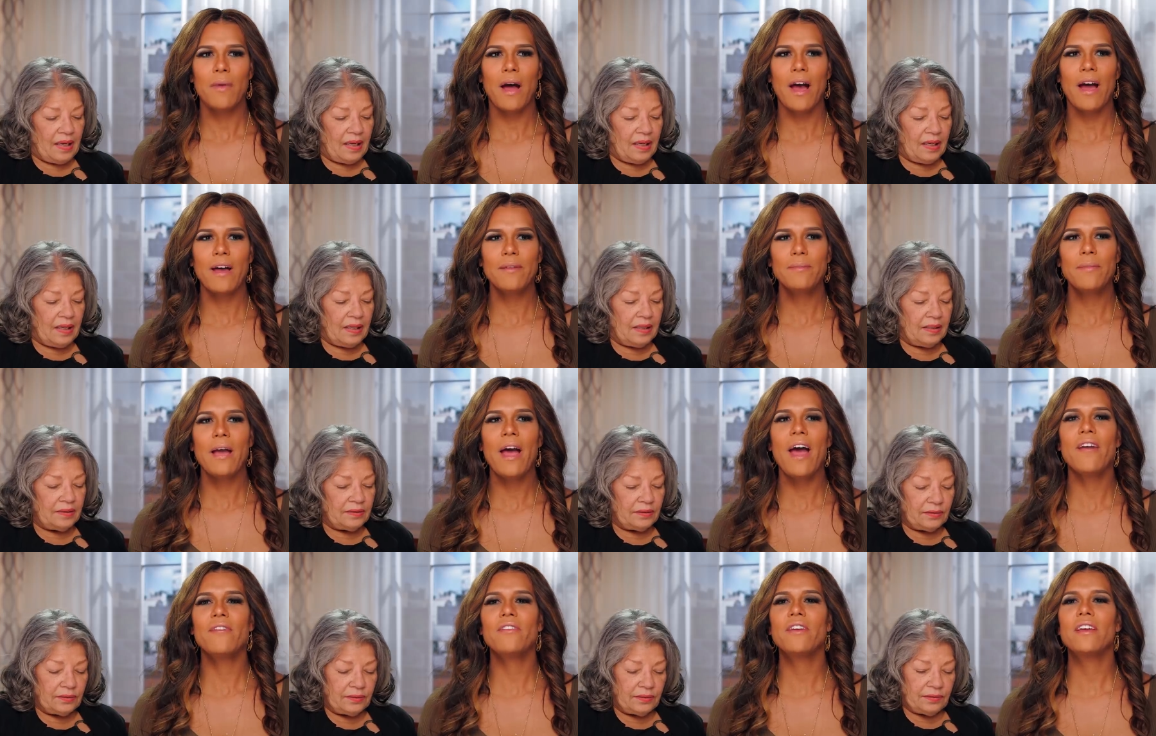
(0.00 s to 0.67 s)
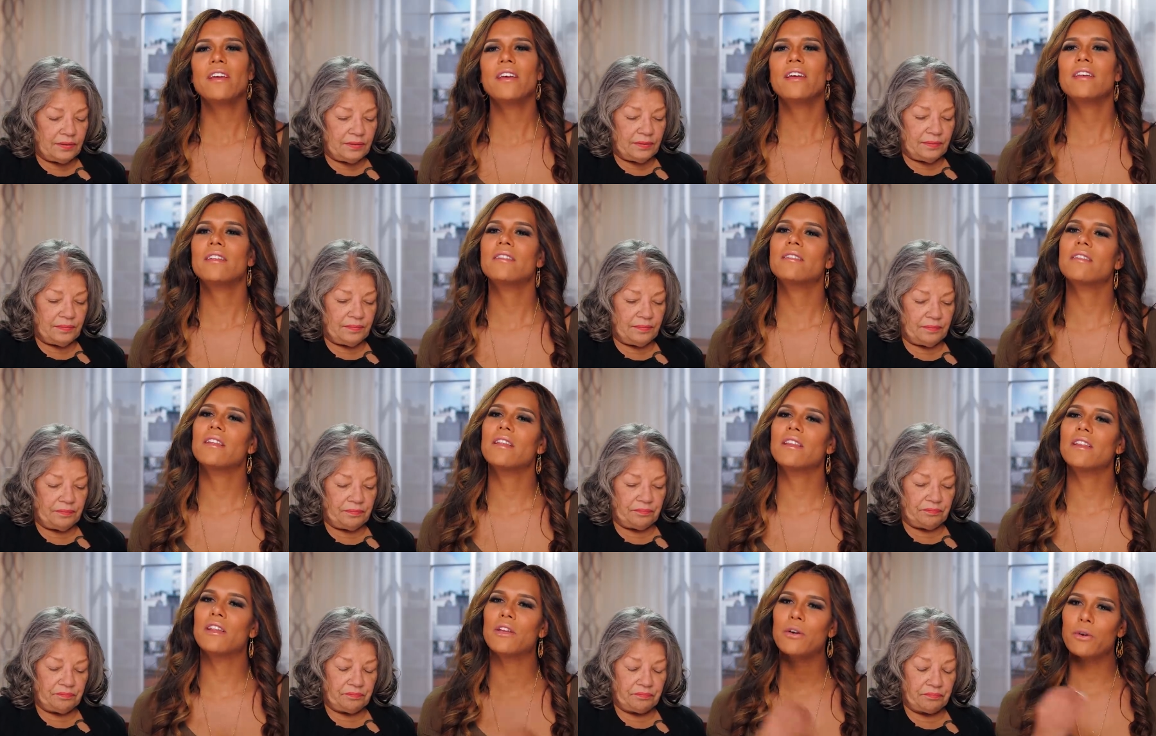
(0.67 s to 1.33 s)
Speaker 1: I'm
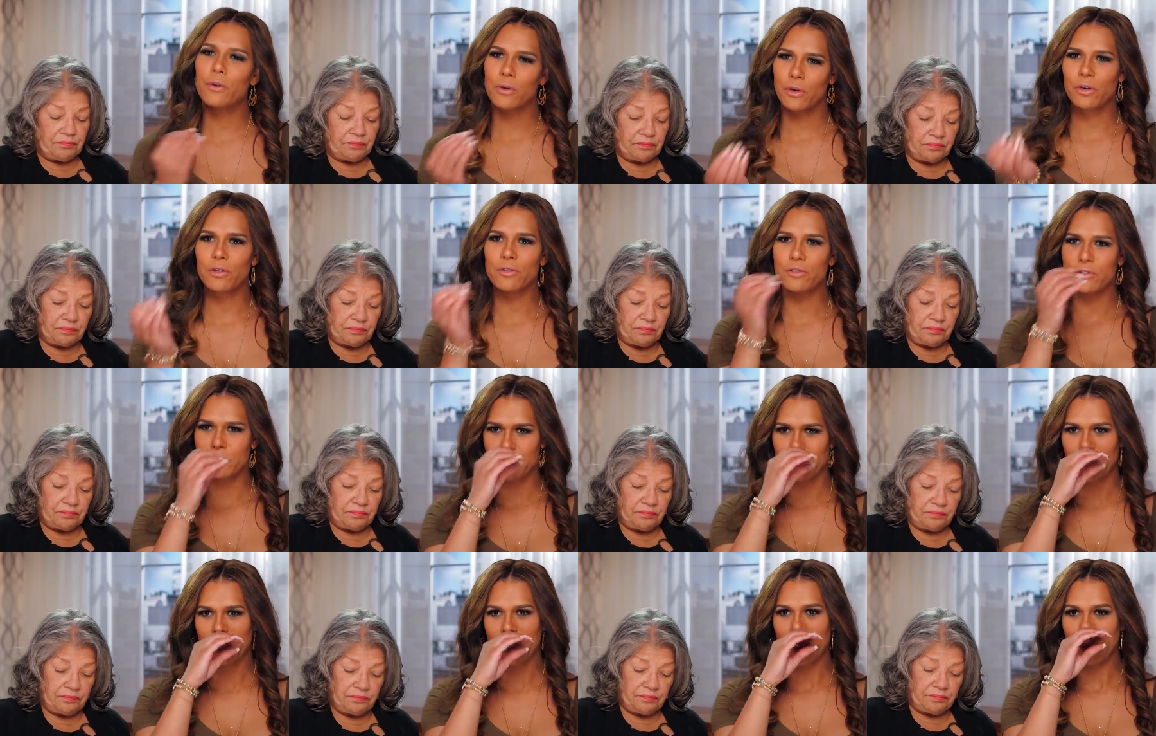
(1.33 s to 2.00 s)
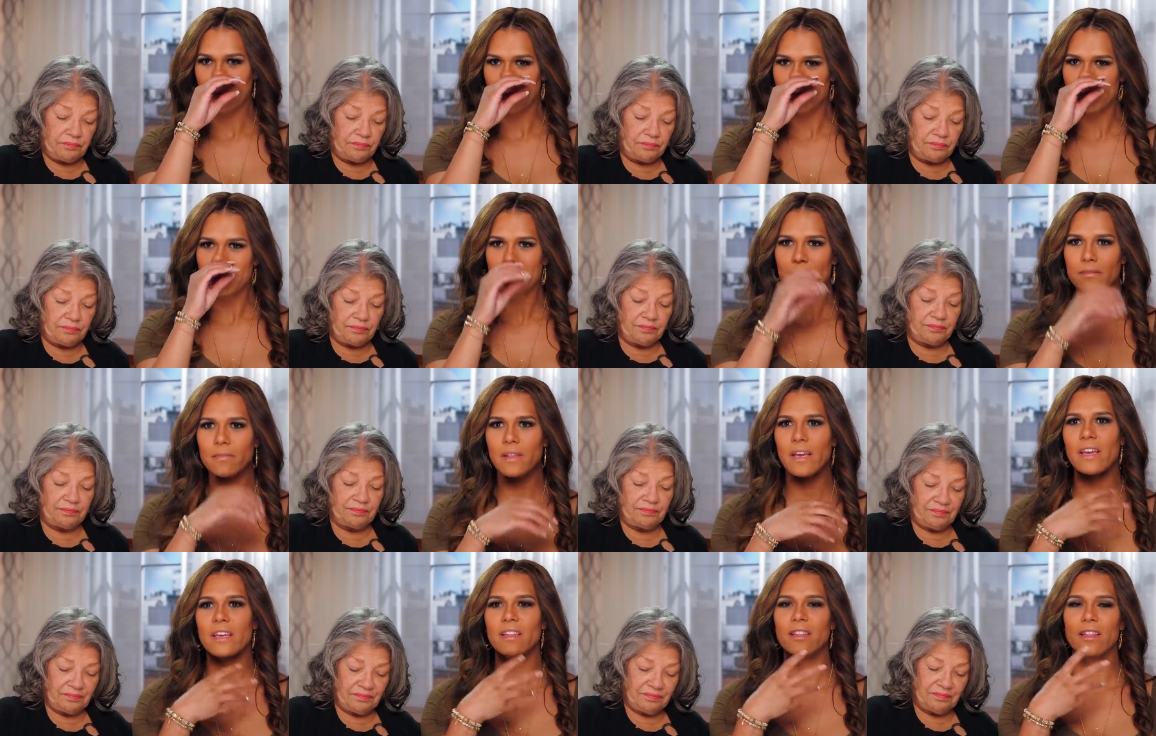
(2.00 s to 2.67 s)
having the little girl dream.
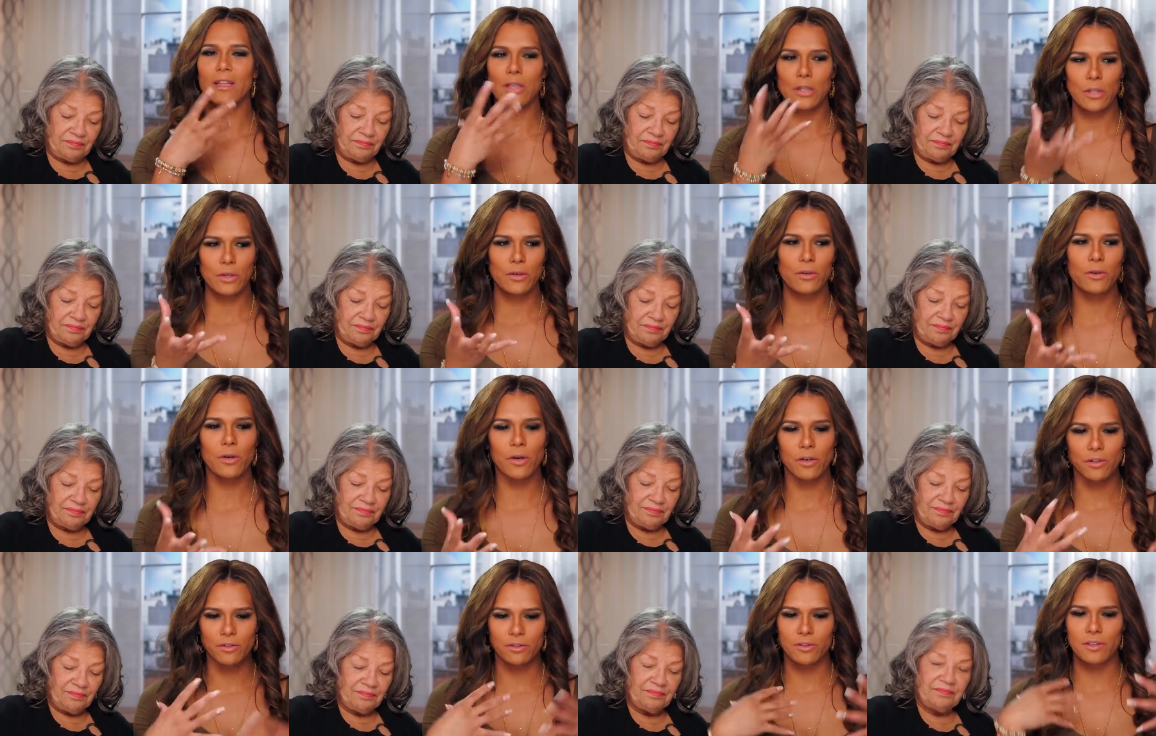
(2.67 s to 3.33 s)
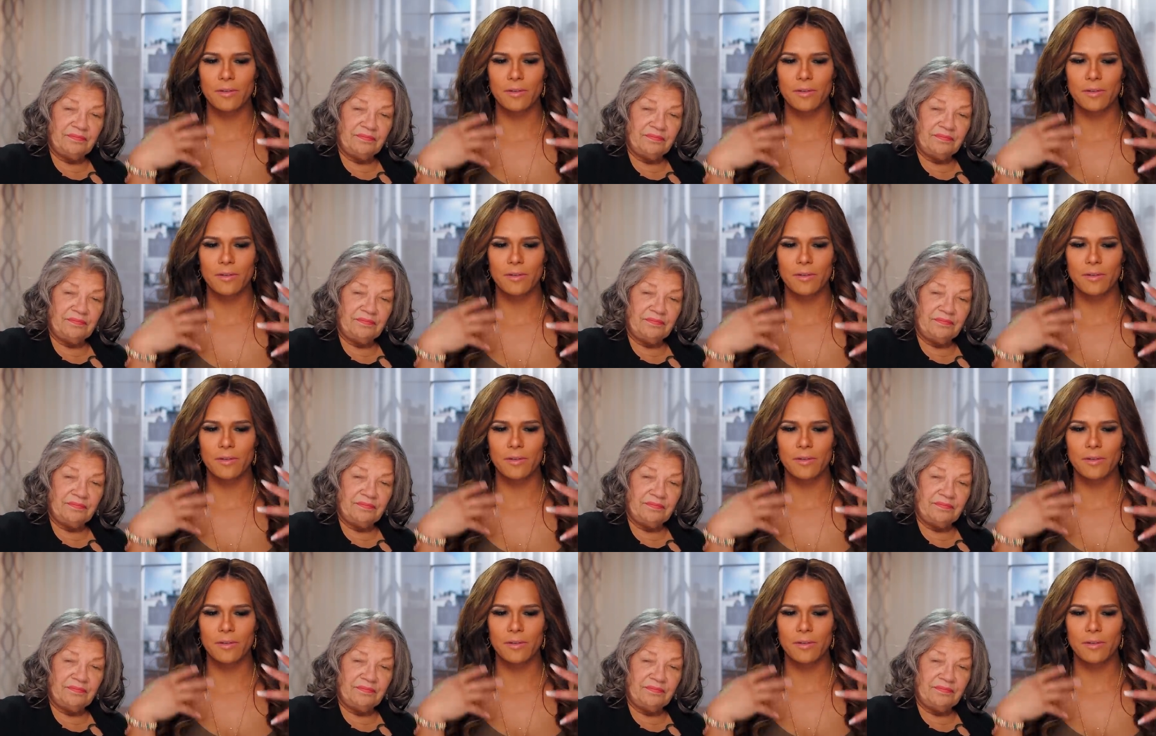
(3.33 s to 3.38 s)
Like the little girl